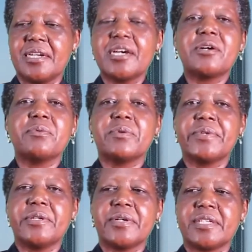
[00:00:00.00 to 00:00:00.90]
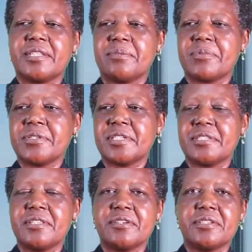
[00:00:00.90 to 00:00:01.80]
Now we will look at the
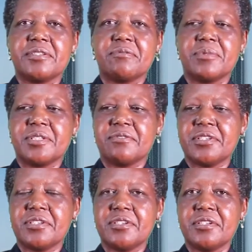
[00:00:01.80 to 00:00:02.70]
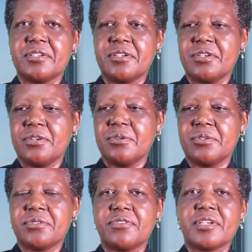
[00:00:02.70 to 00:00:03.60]
process theories of motivation,
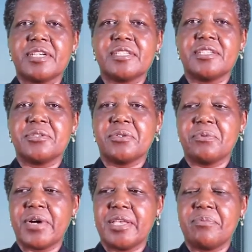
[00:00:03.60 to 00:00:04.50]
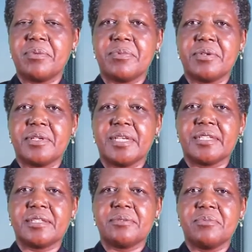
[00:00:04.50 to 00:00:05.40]
whose focus is on why people
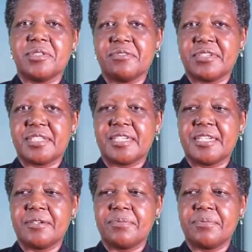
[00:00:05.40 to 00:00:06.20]
get motivated.